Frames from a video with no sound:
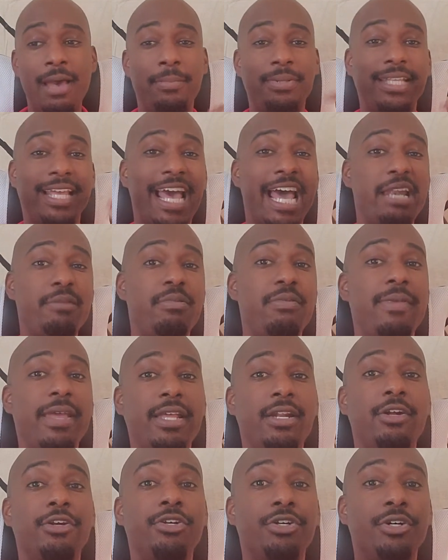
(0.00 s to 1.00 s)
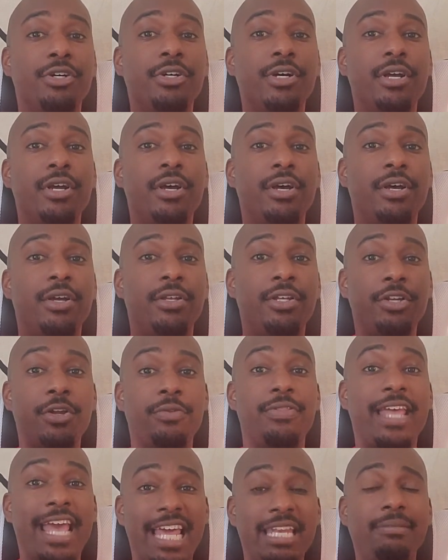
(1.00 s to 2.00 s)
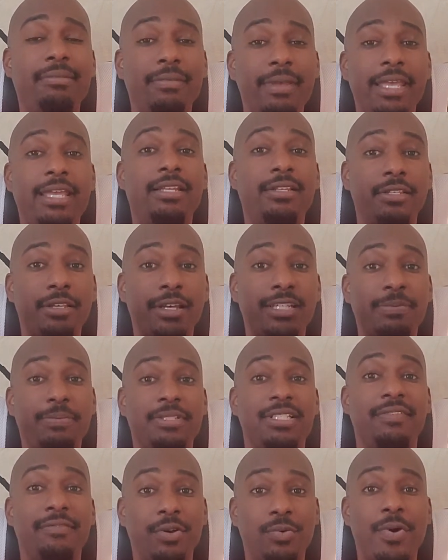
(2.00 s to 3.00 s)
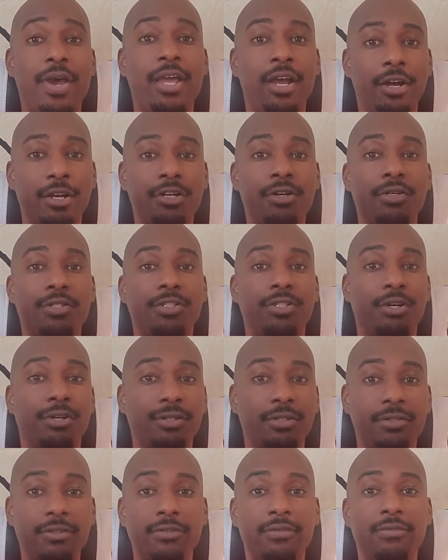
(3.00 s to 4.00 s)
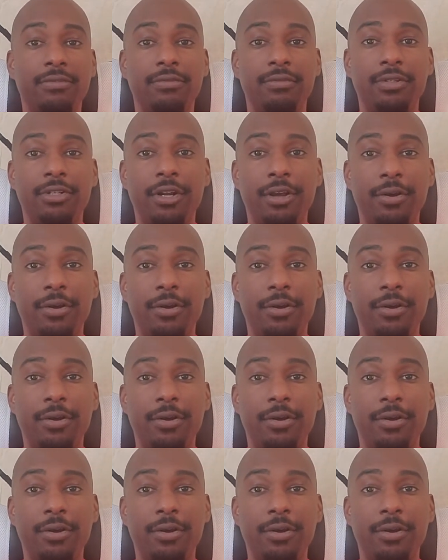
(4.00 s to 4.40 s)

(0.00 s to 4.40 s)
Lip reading: but they had to be made under they had to be made a specific way under a certain,